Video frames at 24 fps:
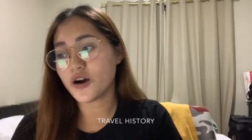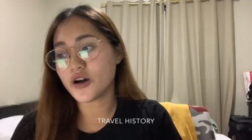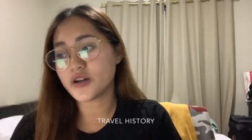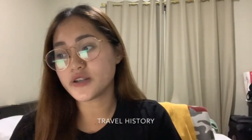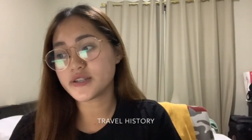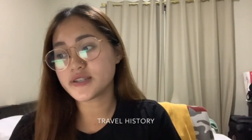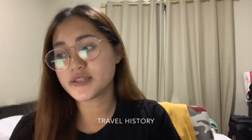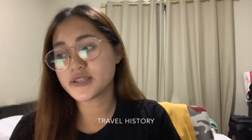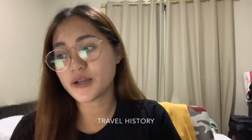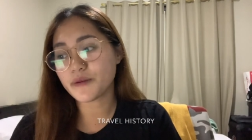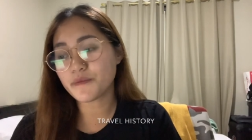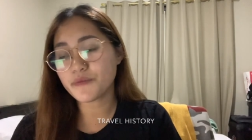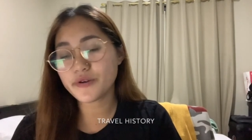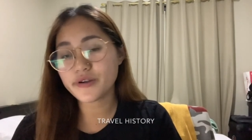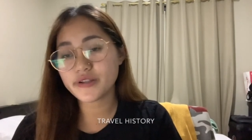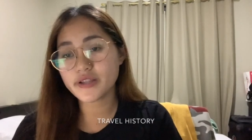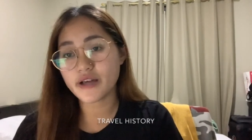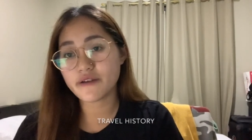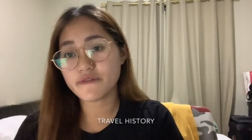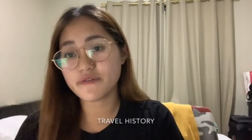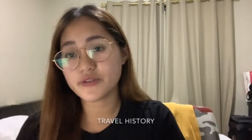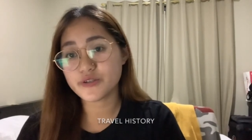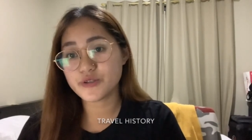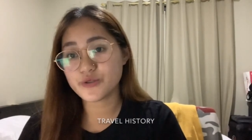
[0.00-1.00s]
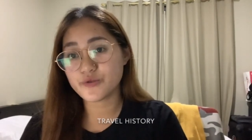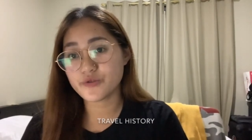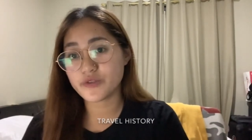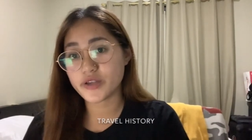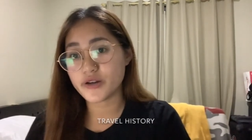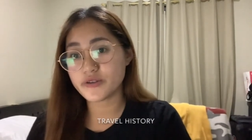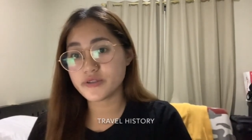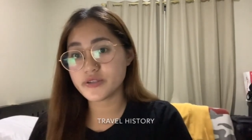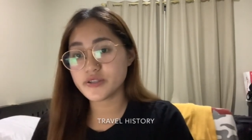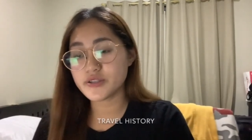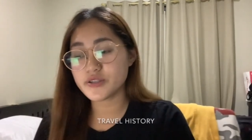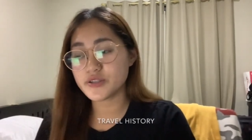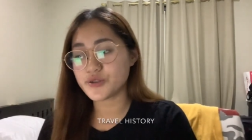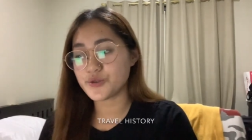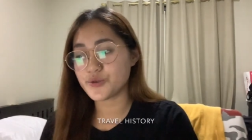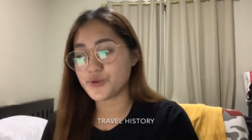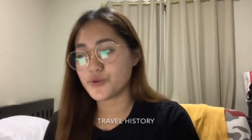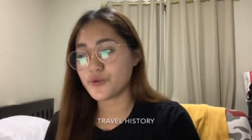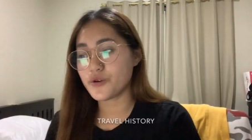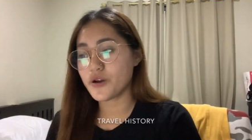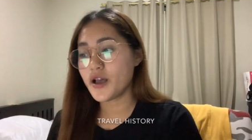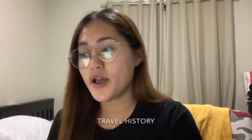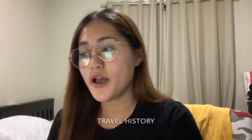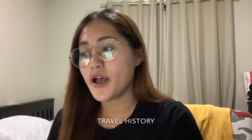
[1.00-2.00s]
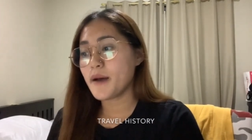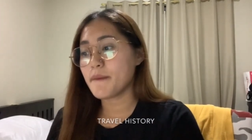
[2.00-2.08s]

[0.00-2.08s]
December 11, 2002,